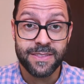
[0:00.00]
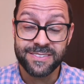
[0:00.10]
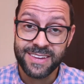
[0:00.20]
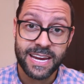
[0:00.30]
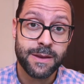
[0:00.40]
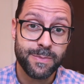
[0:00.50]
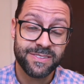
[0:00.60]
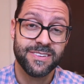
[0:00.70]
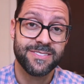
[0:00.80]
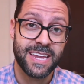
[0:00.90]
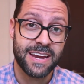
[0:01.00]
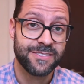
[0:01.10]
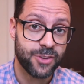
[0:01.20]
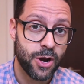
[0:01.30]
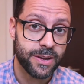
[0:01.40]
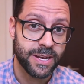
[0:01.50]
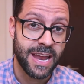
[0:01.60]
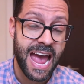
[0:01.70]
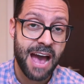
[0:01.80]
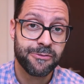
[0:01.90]
the second business that I started
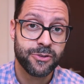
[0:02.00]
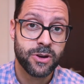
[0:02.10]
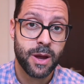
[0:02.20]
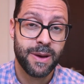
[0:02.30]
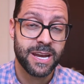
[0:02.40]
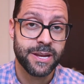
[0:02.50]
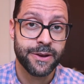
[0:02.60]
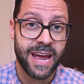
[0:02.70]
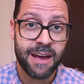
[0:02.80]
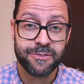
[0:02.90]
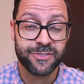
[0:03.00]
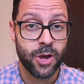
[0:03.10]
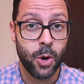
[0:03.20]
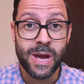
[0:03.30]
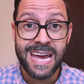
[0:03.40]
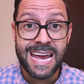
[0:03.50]
after about a year and a half or so,